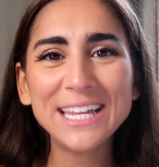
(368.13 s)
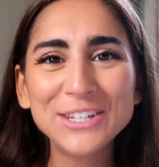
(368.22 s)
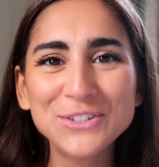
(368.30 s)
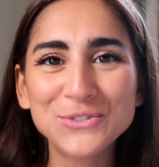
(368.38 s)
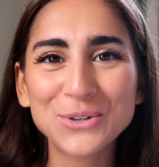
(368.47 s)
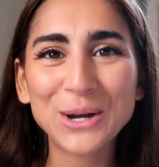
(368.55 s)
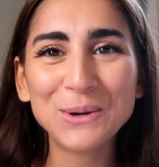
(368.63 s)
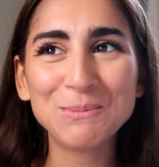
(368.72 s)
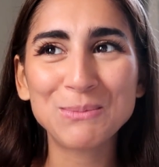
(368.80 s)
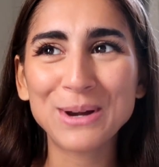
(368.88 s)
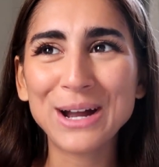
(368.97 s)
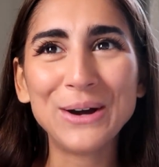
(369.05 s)
Stained
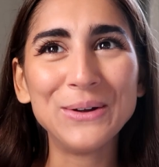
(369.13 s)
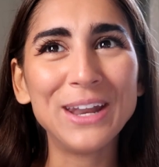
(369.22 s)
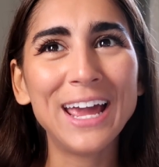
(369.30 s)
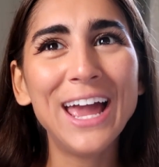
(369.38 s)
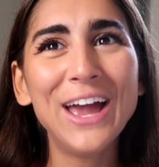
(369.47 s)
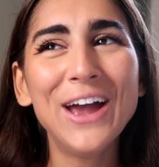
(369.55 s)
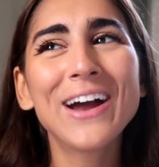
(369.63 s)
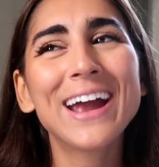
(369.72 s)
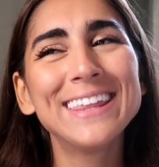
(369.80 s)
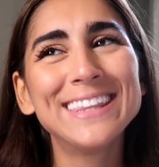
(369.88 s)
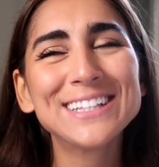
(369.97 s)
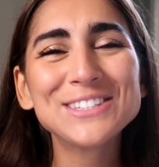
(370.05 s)
Drought Brown.
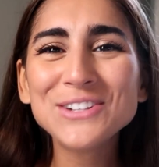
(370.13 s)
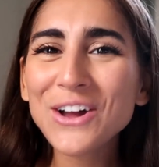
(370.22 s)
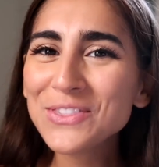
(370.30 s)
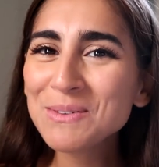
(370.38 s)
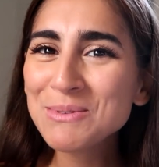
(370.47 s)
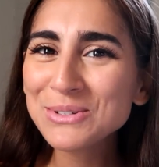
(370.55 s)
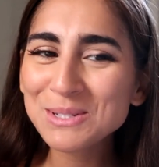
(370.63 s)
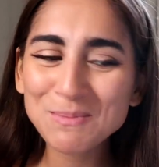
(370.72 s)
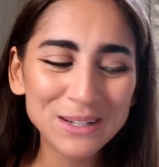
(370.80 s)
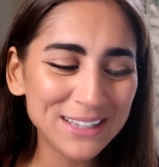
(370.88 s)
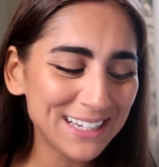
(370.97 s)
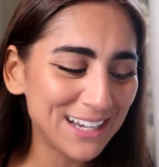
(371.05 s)
Okay, that's not the most
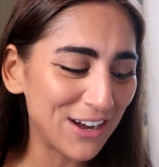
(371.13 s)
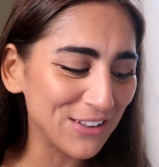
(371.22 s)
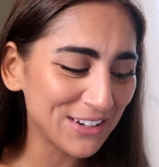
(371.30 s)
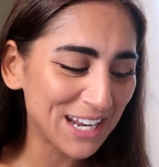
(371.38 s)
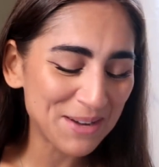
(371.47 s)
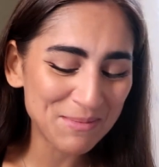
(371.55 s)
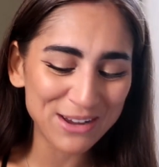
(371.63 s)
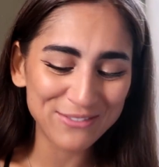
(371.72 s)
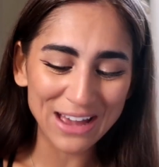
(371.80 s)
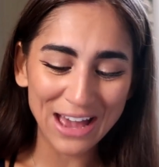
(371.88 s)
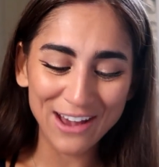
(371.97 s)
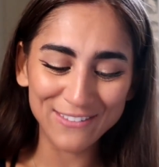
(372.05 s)
appealing color name
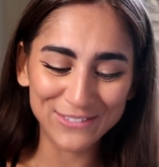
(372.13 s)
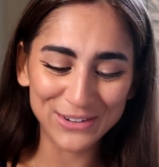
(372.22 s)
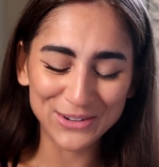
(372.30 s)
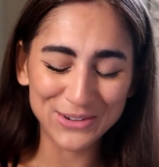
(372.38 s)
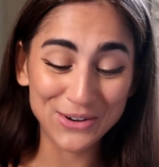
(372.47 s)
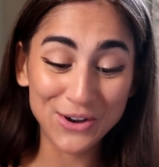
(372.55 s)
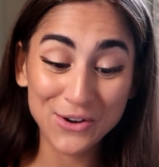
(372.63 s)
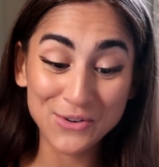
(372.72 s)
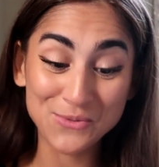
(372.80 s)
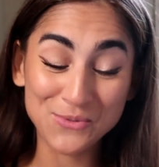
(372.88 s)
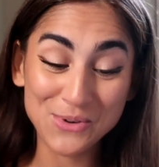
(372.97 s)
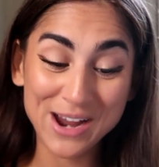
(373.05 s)
I've ever
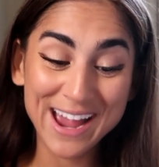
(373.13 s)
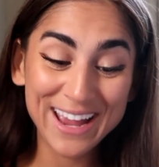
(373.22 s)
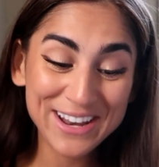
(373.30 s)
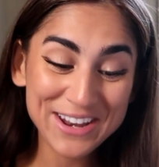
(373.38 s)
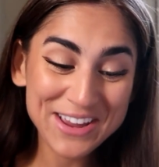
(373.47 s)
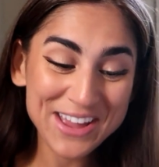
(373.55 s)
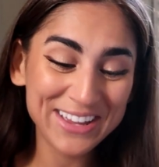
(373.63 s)
read.